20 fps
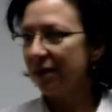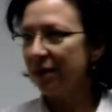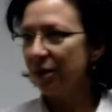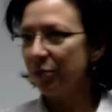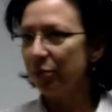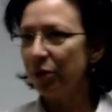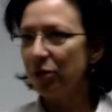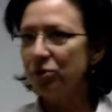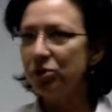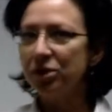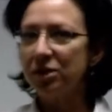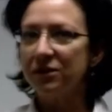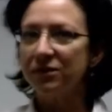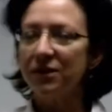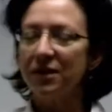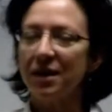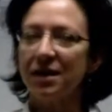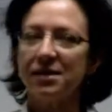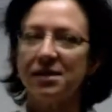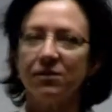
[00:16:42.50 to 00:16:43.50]
They approach it
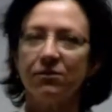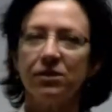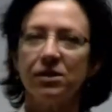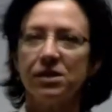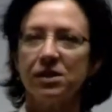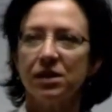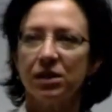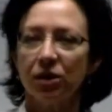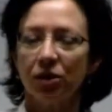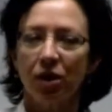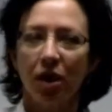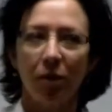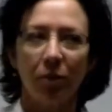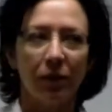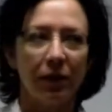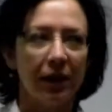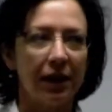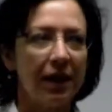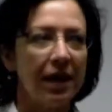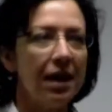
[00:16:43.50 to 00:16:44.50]
as if it's their
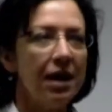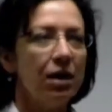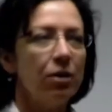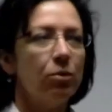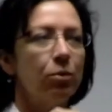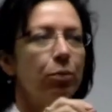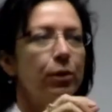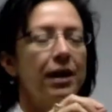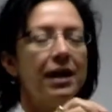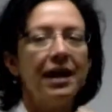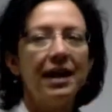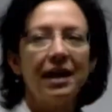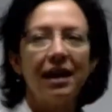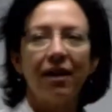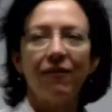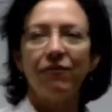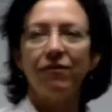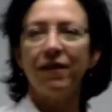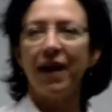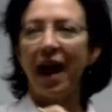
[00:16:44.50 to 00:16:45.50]
company,
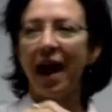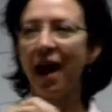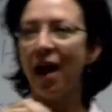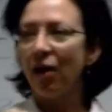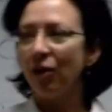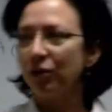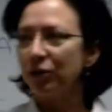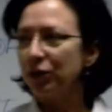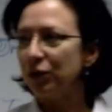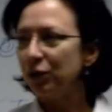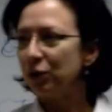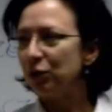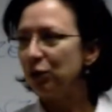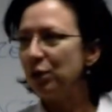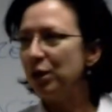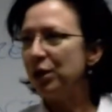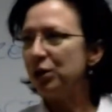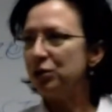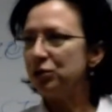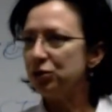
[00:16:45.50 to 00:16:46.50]
bringing
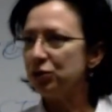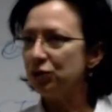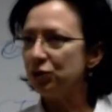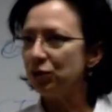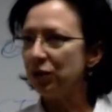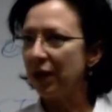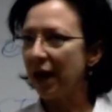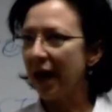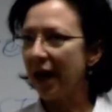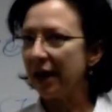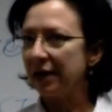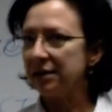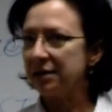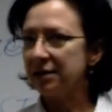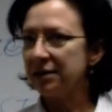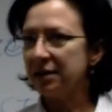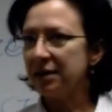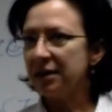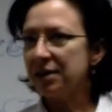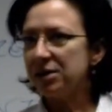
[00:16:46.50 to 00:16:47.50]
value to that.
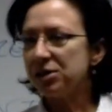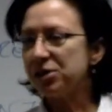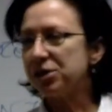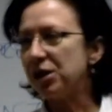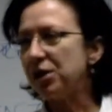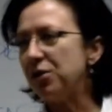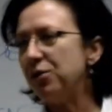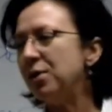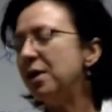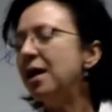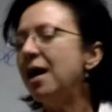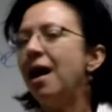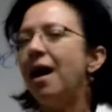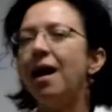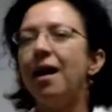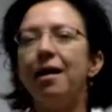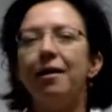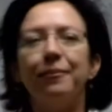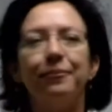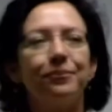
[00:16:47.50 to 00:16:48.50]
So
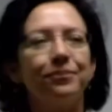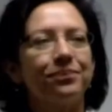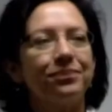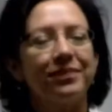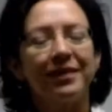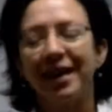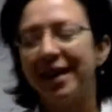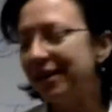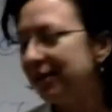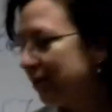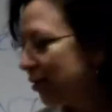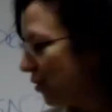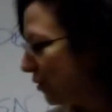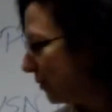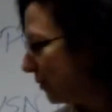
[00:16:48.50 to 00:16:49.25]
I don't